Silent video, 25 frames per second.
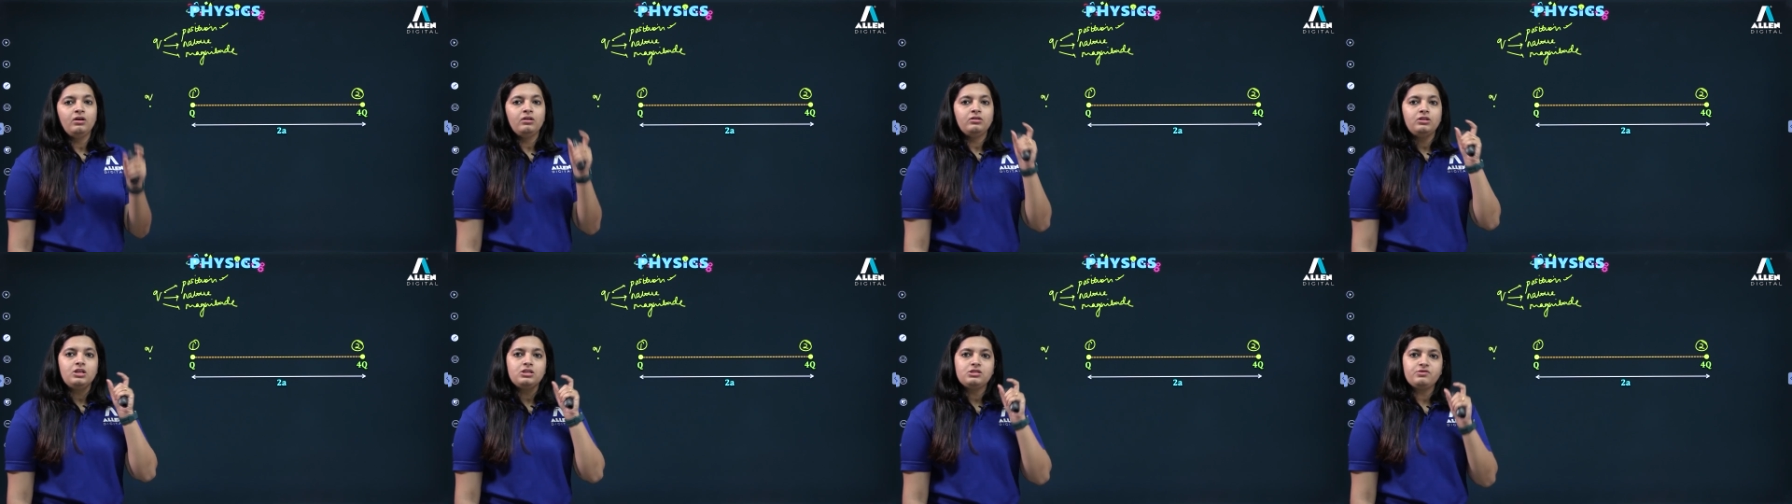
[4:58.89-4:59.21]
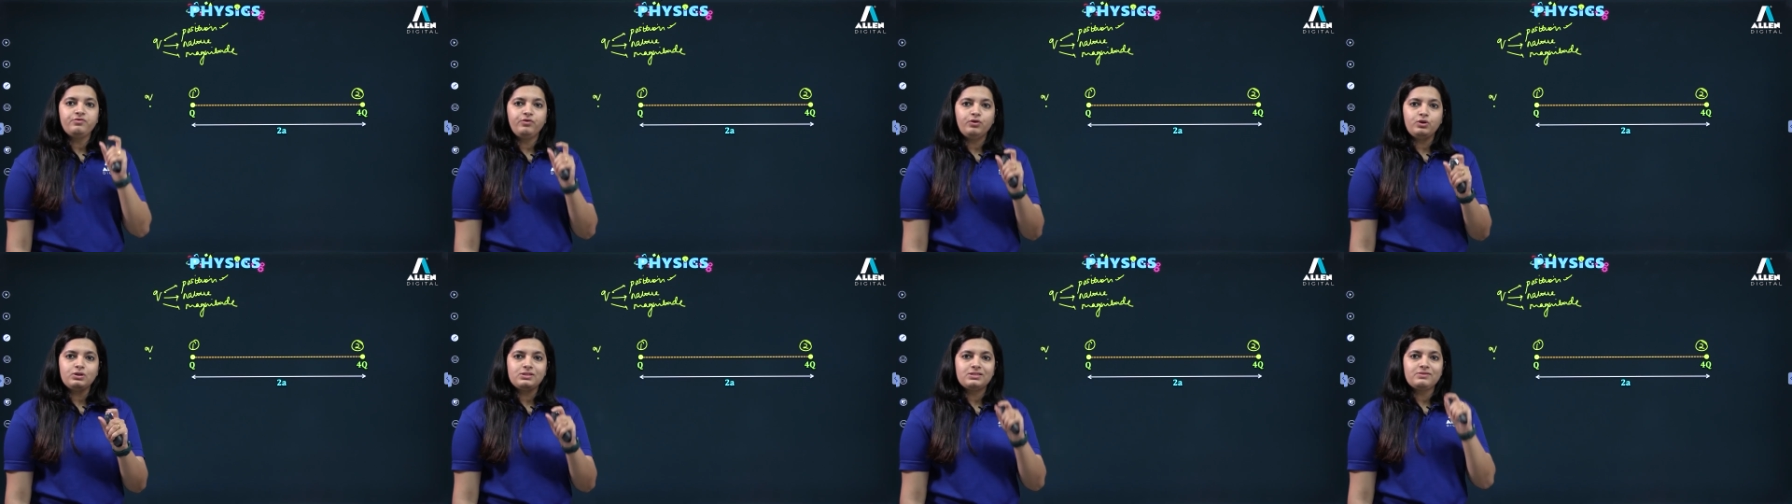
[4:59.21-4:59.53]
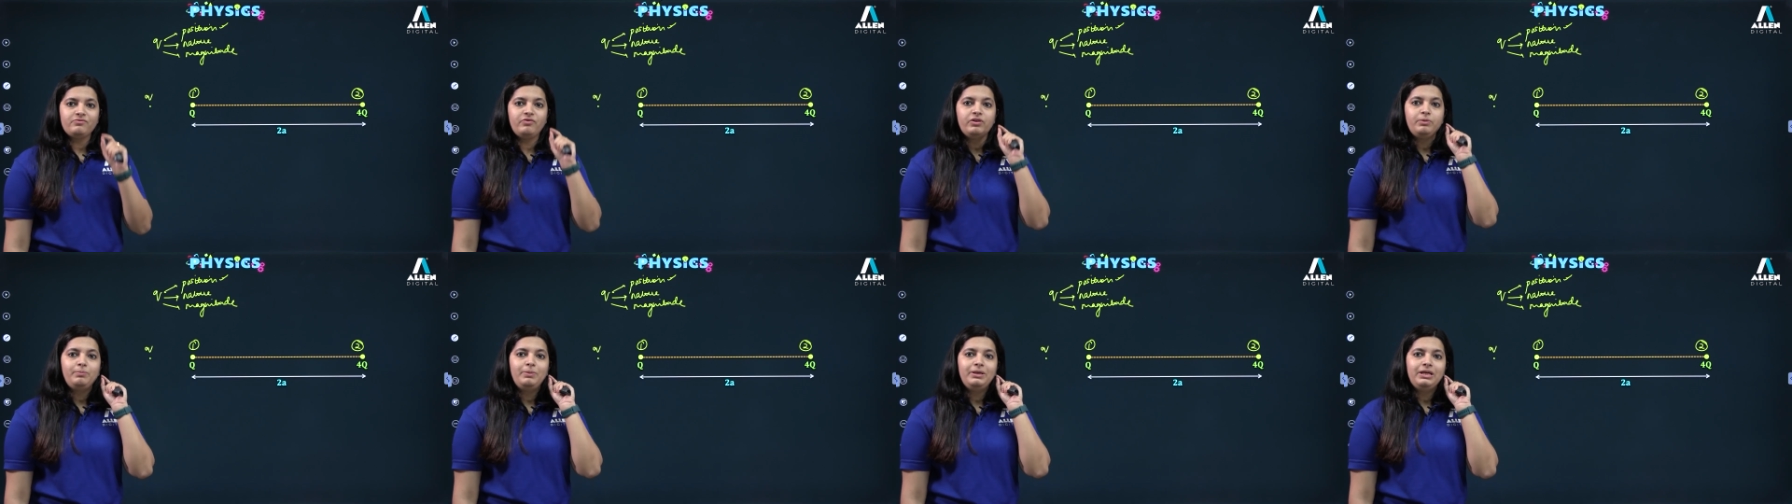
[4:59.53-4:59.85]
This force
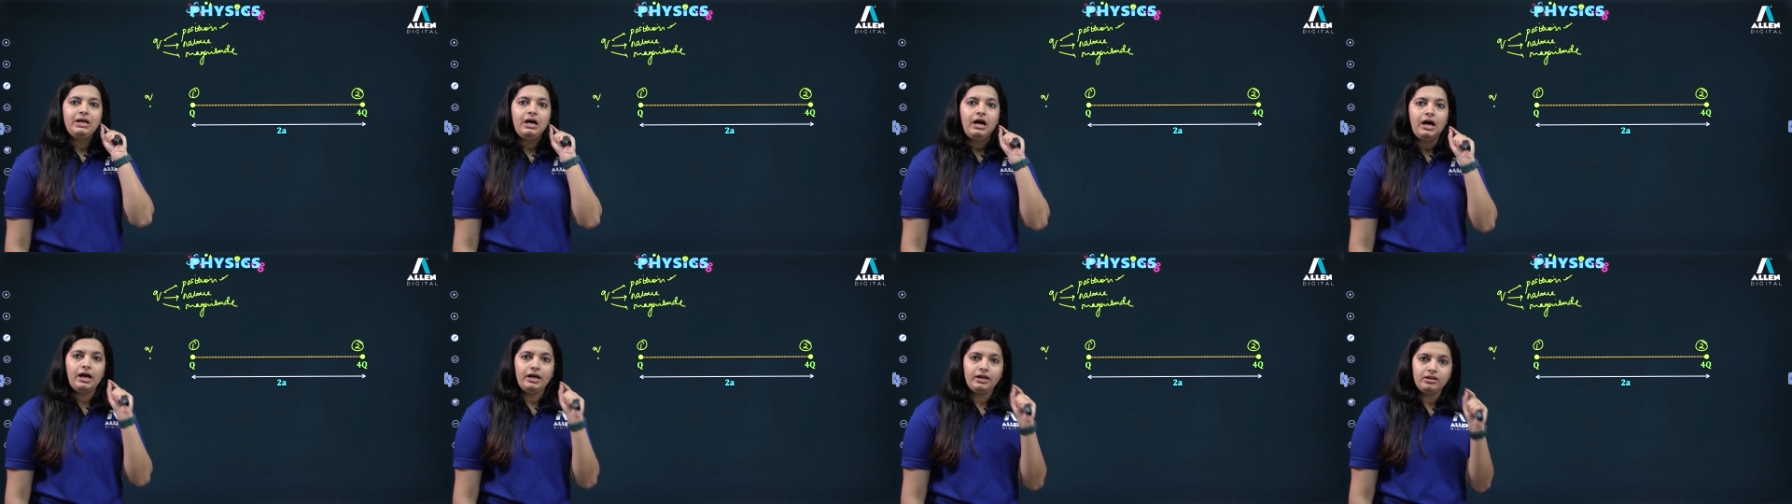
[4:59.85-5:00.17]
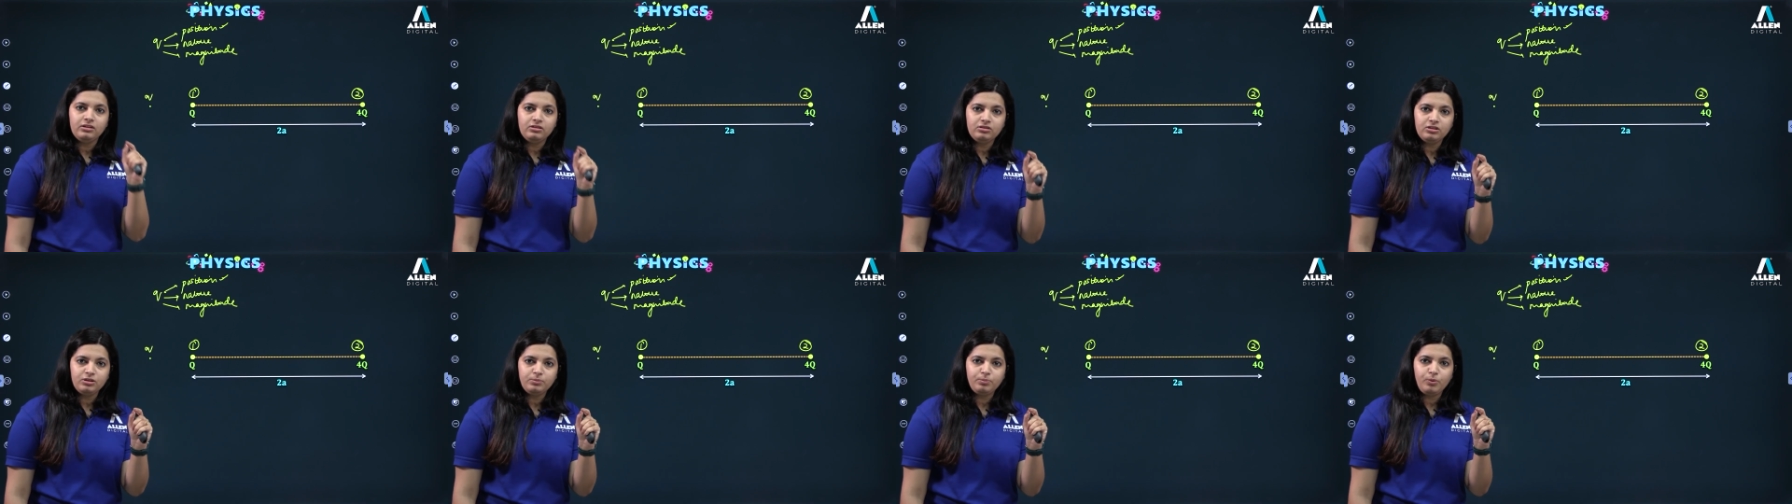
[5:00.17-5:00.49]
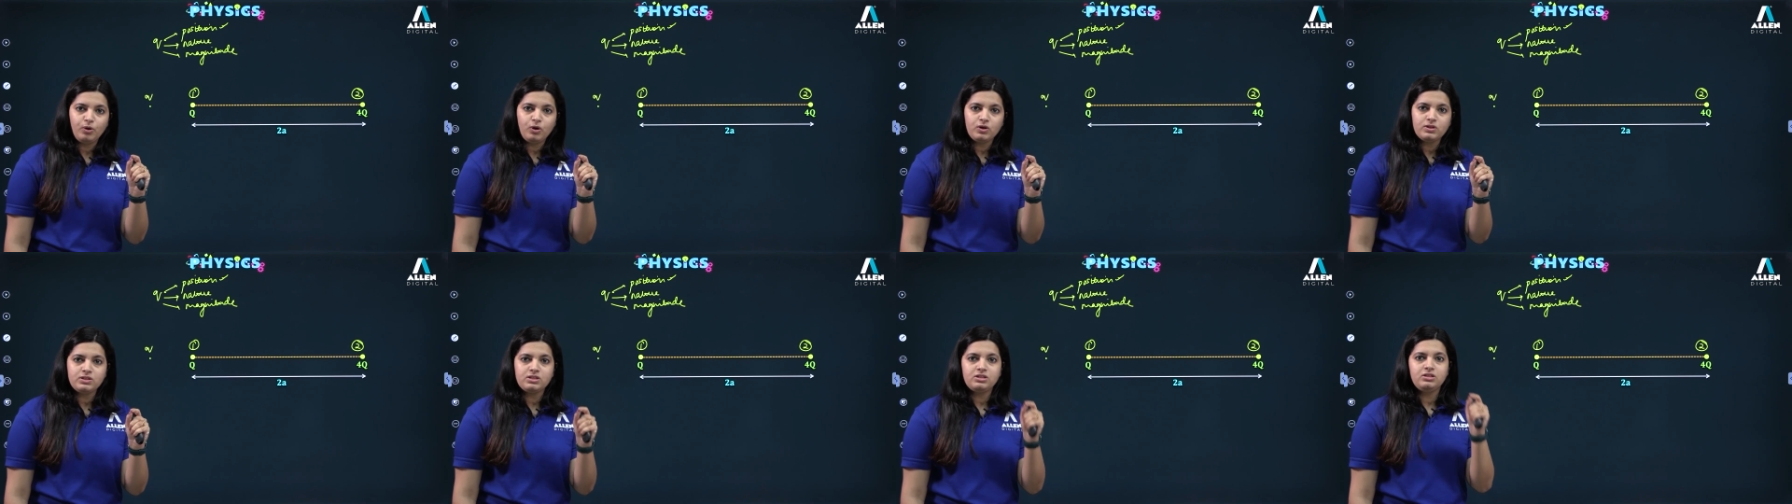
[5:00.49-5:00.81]
will be either
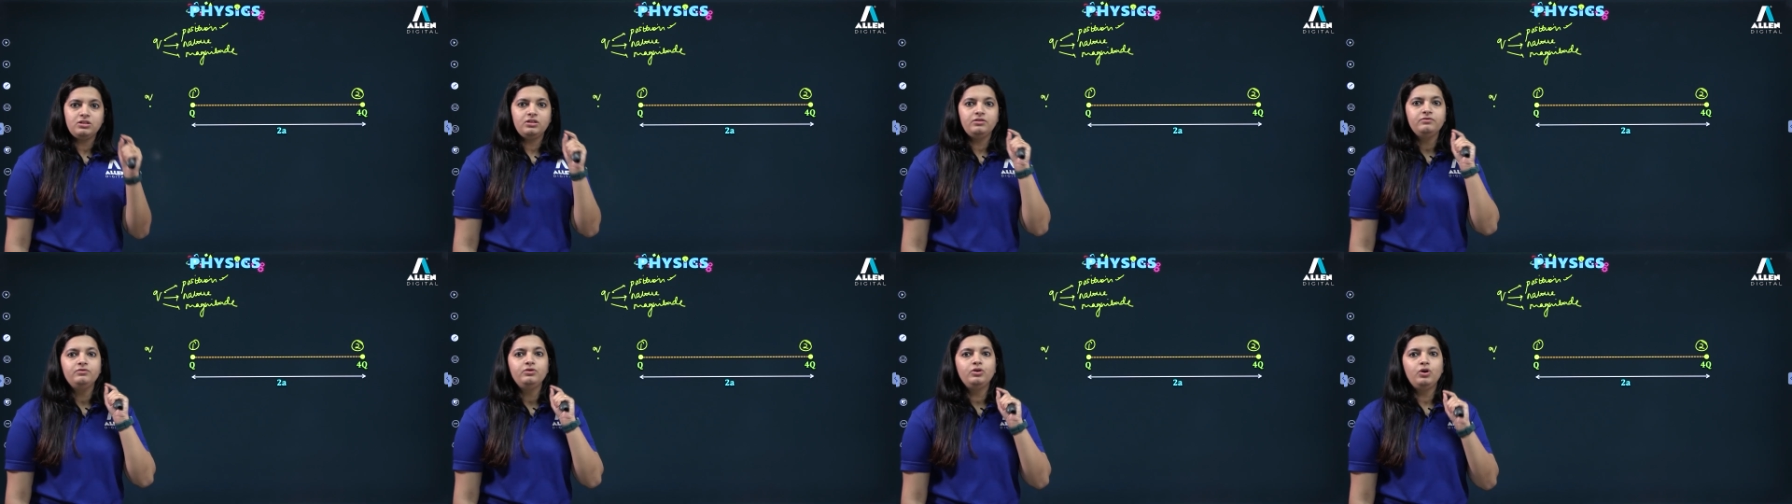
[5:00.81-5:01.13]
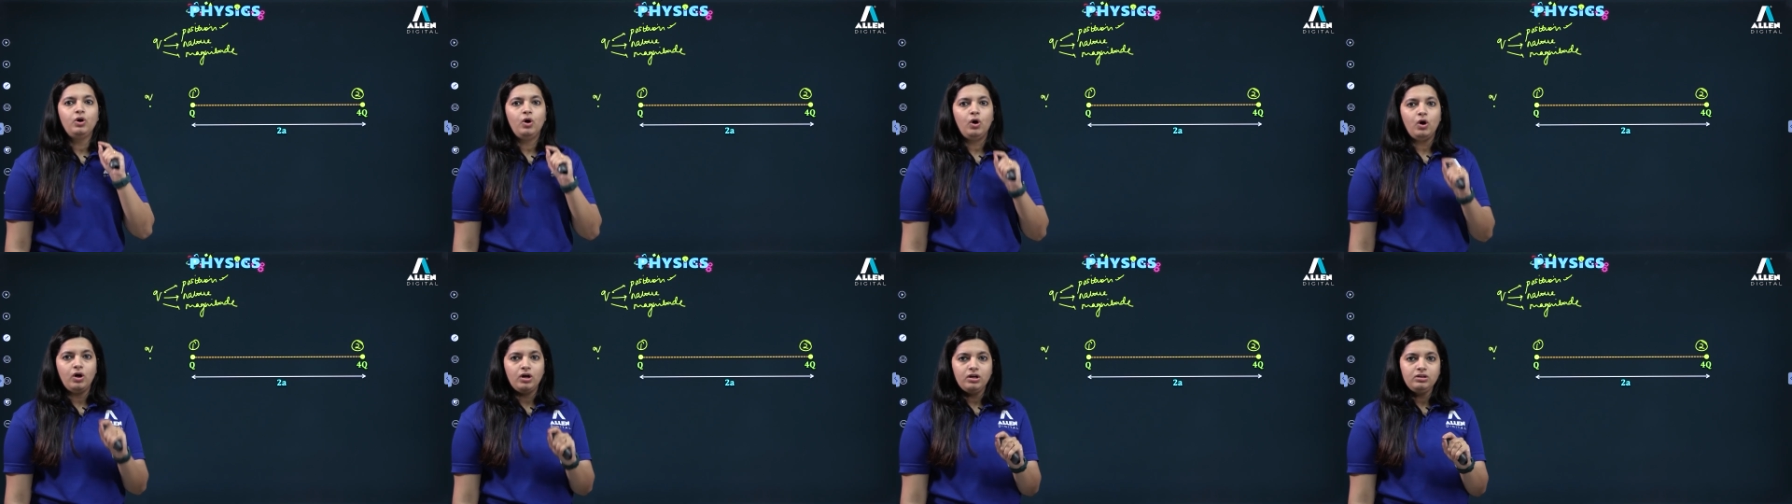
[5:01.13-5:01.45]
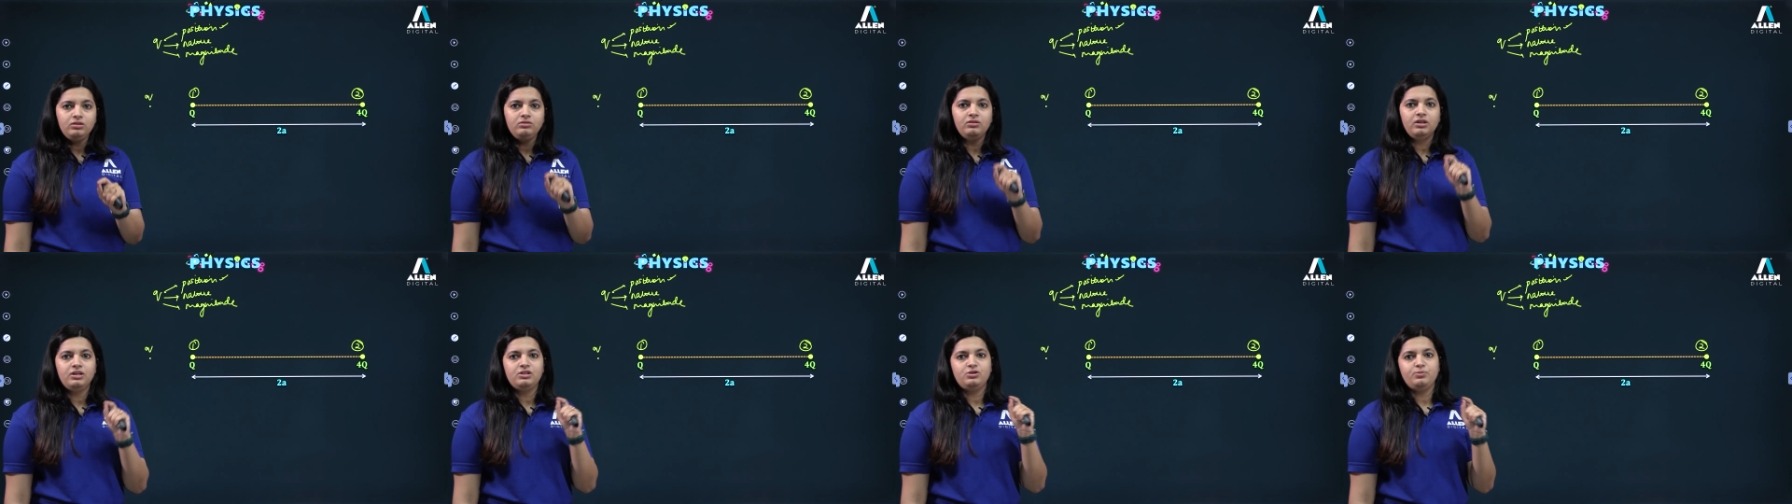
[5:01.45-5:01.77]
positive or
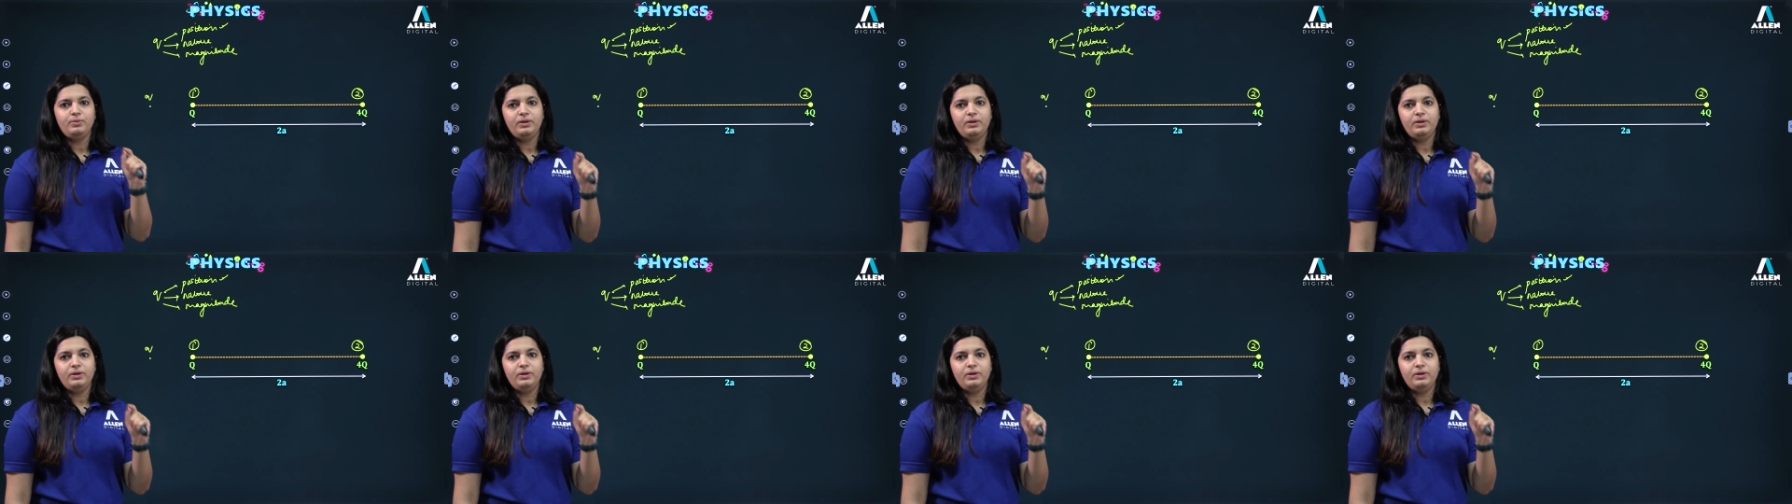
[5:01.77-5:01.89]
it